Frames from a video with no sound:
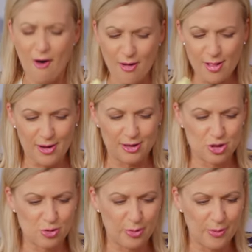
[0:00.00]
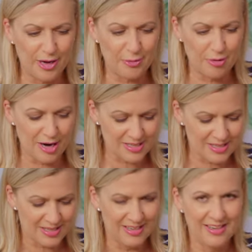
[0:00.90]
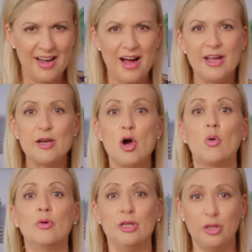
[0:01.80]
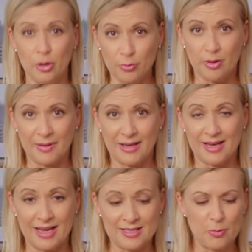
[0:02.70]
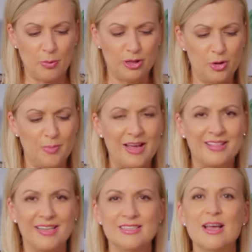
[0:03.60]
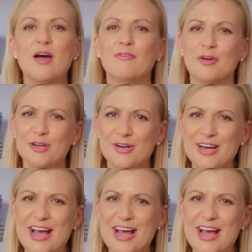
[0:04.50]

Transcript: all on a shortbread crust. I know you will be a hit when you make these for your